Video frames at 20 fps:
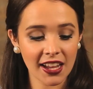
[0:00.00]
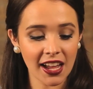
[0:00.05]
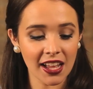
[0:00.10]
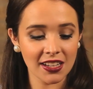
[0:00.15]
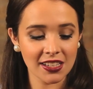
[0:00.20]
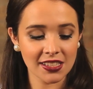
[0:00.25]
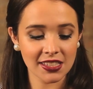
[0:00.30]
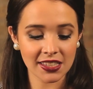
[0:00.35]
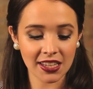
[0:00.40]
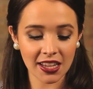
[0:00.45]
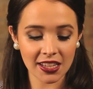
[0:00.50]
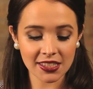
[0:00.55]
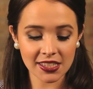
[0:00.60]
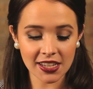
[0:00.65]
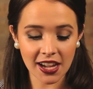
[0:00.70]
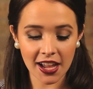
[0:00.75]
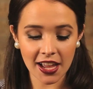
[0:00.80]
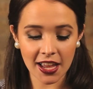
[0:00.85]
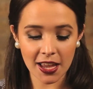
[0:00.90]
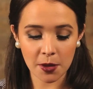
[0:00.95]
kind of skin
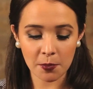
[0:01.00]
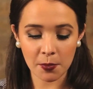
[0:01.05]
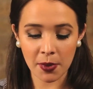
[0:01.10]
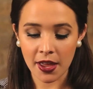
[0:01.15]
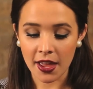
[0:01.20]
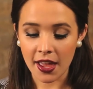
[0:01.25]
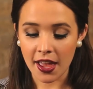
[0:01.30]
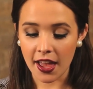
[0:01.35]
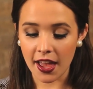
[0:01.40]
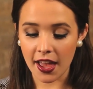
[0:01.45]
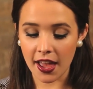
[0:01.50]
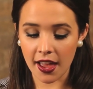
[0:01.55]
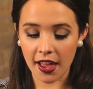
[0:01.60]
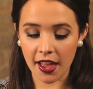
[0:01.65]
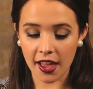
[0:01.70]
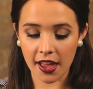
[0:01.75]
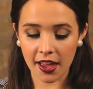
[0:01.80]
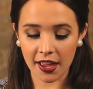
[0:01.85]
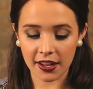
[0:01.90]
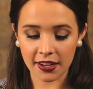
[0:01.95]
type,
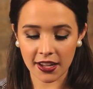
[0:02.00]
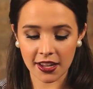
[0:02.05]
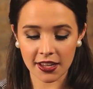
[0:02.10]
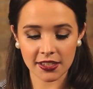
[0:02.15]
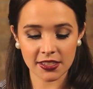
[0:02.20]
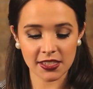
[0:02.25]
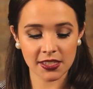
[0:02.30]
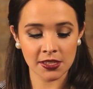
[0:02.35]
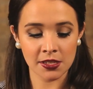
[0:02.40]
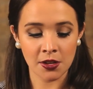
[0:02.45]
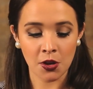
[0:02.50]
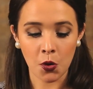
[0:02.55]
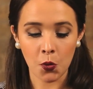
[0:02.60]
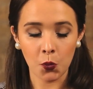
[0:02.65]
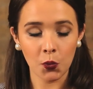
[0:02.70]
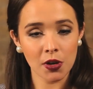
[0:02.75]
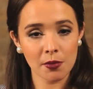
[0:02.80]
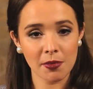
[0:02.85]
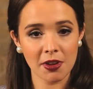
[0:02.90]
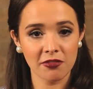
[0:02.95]
and it's
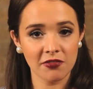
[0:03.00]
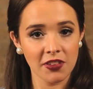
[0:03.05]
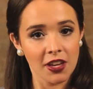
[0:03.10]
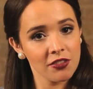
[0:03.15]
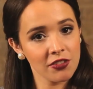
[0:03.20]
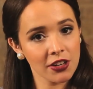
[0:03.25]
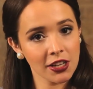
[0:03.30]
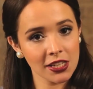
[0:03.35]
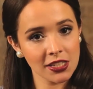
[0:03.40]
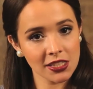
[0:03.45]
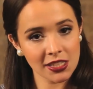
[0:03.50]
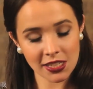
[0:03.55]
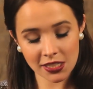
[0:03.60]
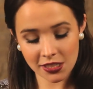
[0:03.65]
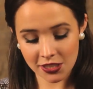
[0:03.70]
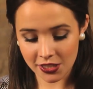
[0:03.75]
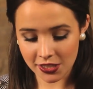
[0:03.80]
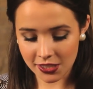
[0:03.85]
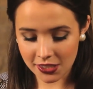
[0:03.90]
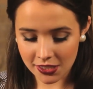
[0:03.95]
one of my favorite
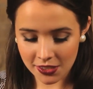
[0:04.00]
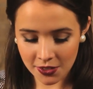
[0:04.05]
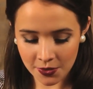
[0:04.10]
concealers.